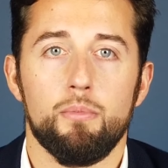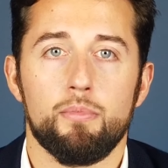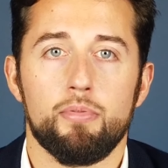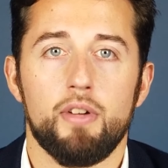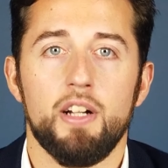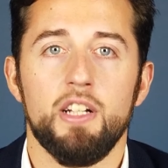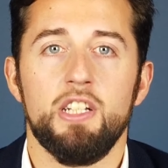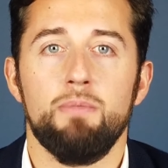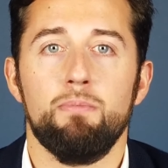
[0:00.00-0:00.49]

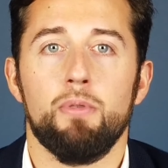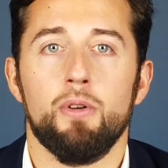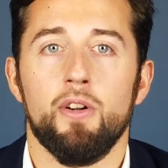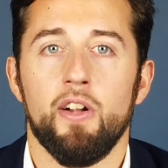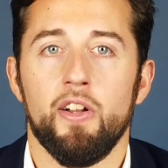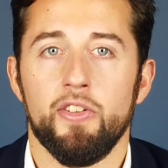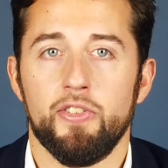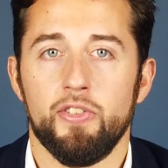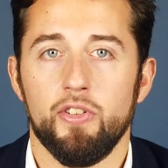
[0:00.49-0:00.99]
price per
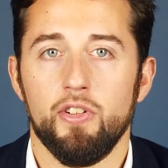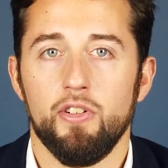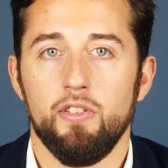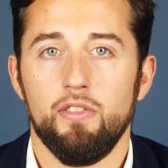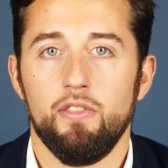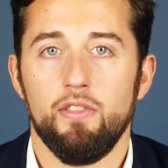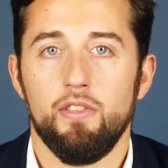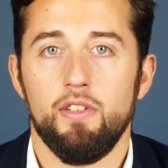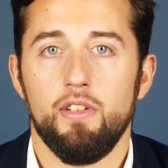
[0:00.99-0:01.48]
hunter,
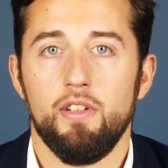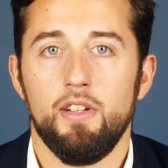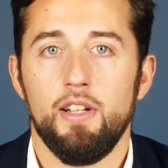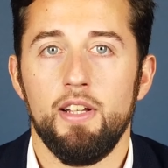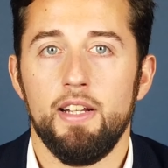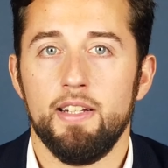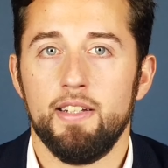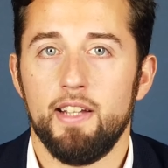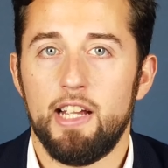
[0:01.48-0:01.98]

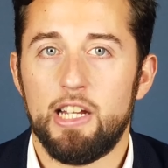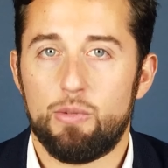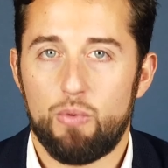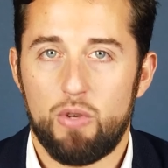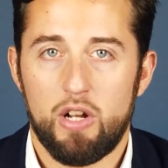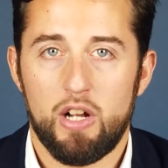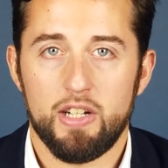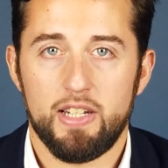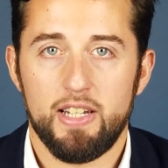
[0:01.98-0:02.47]
days
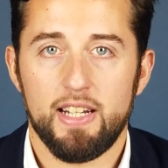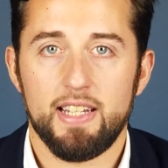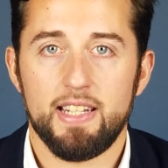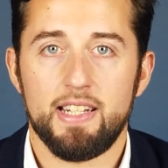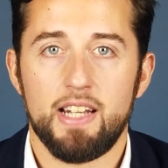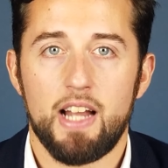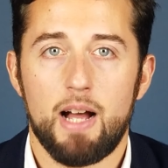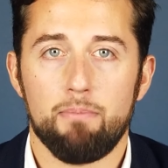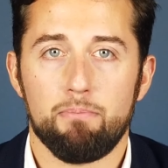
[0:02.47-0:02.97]
when hunting is
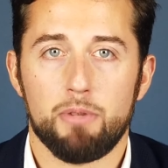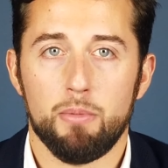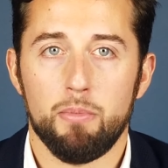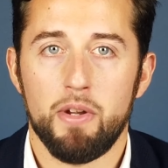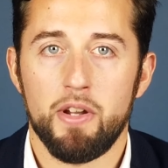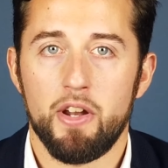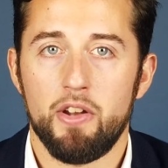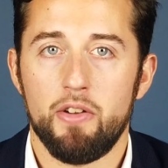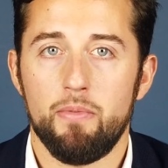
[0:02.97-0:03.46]
not
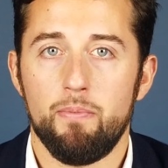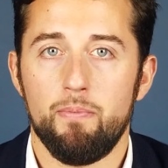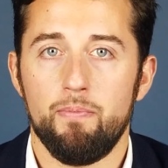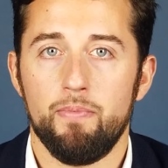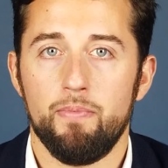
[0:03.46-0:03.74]
permitted,